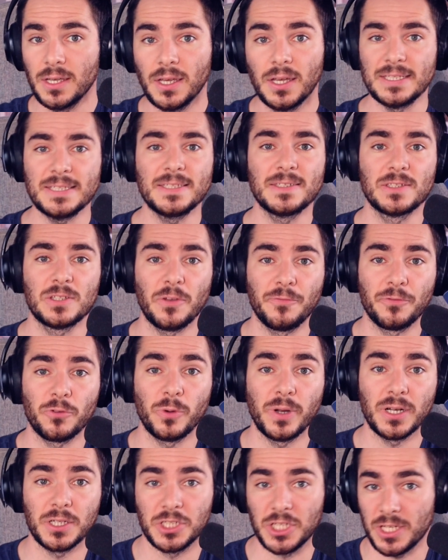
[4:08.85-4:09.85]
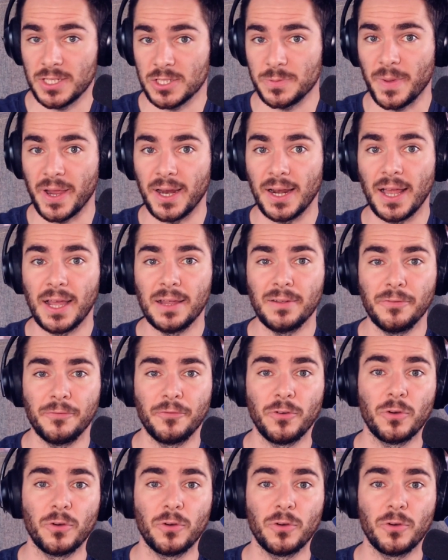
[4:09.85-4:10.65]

This software changed my life